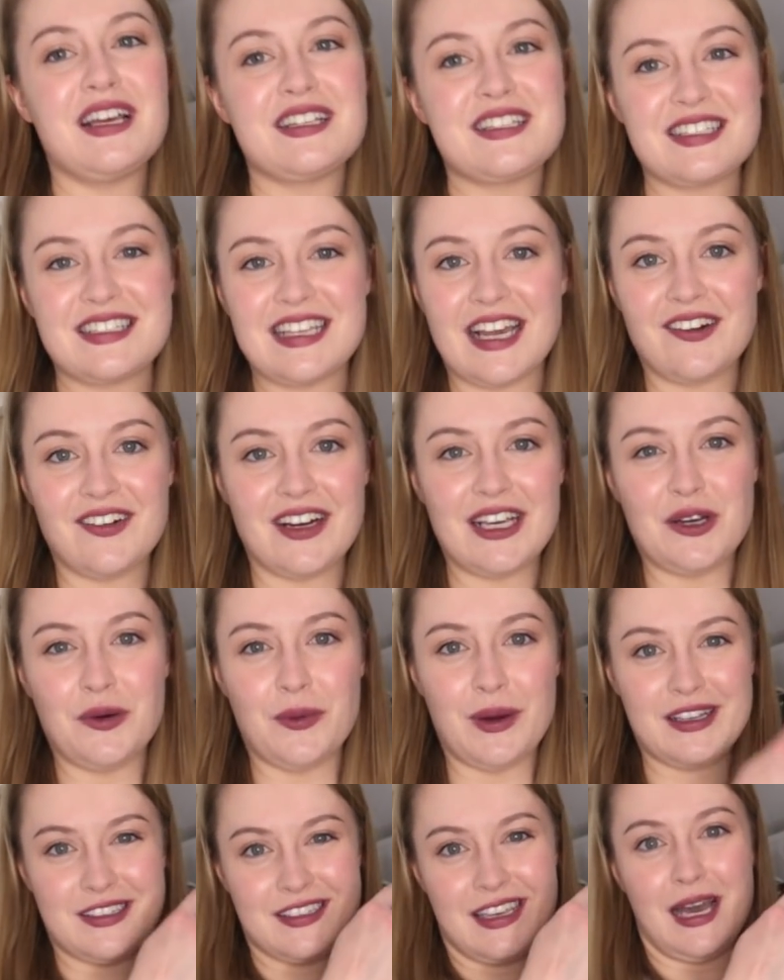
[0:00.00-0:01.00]
necessarily
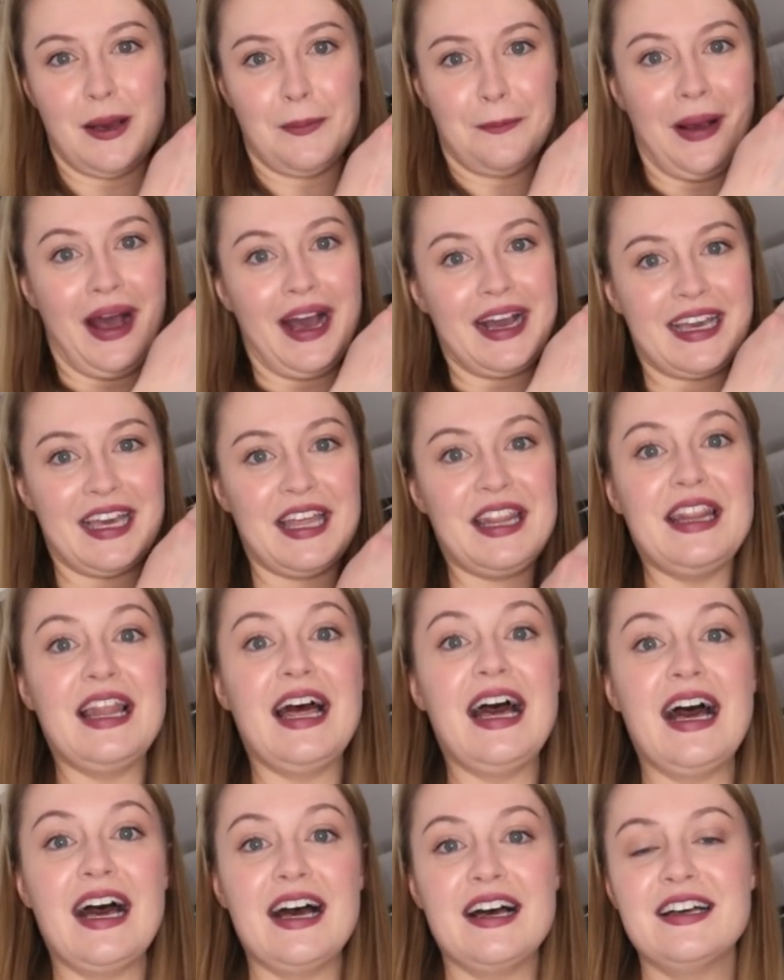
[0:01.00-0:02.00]
always get back in
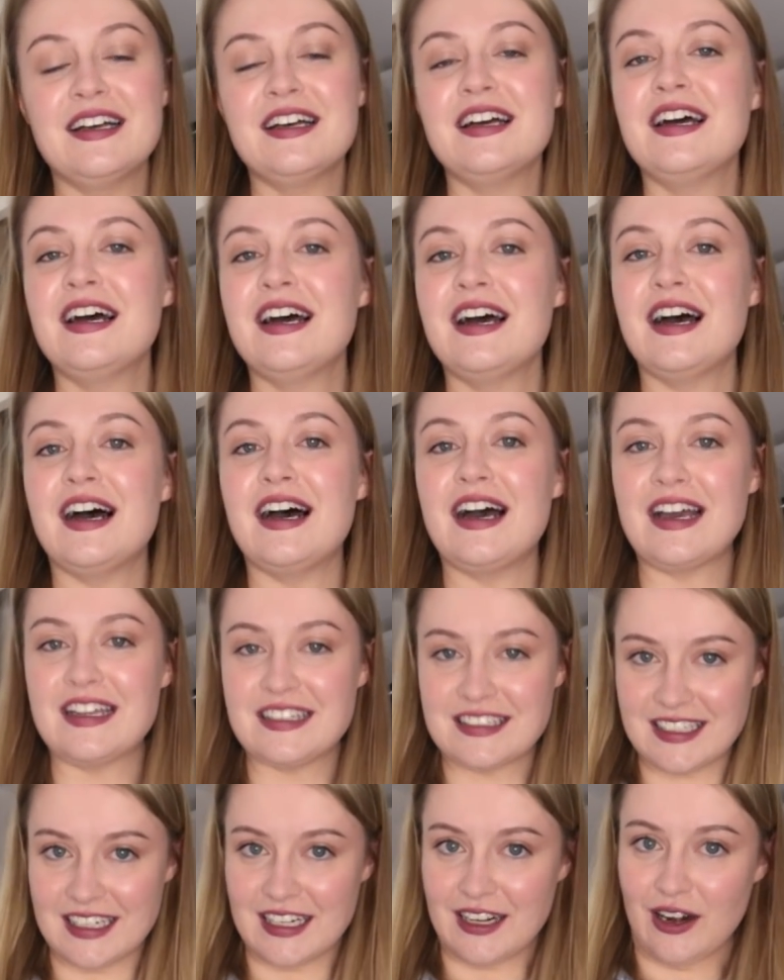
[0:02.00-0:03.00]
there
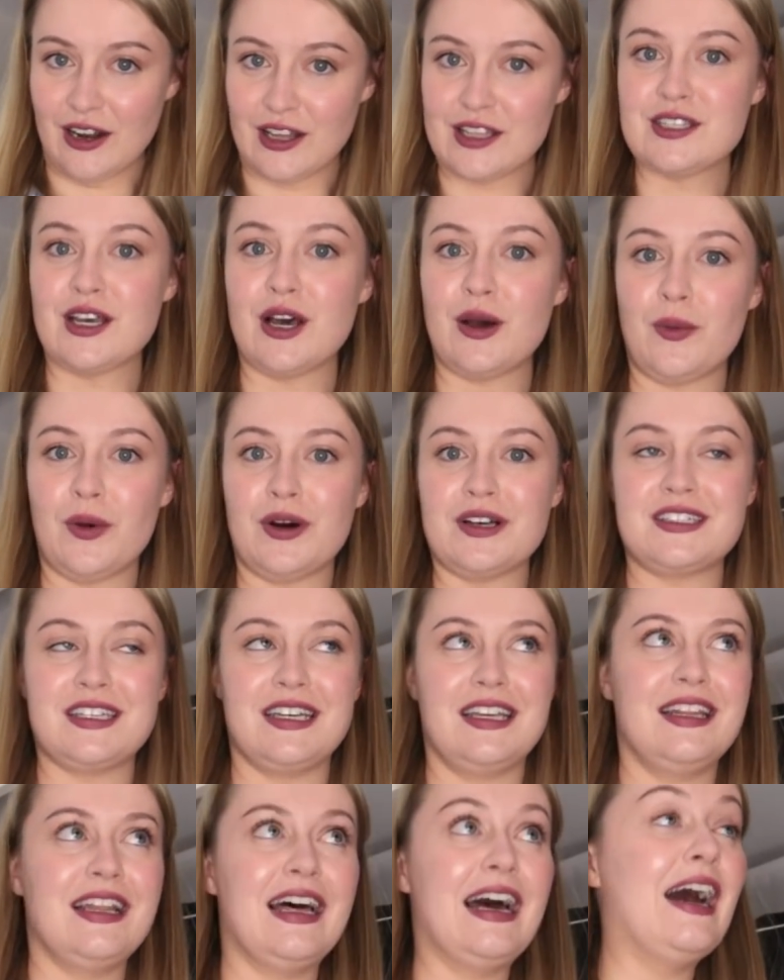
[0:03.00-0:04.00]
and declutter what's
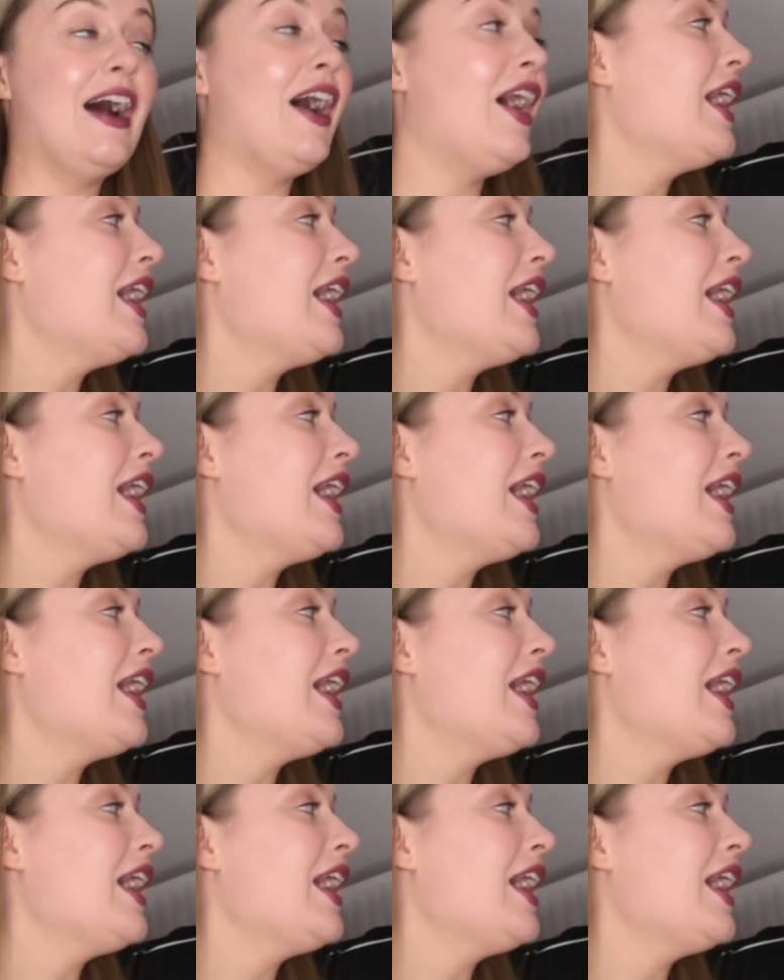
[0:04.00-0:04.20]
in there.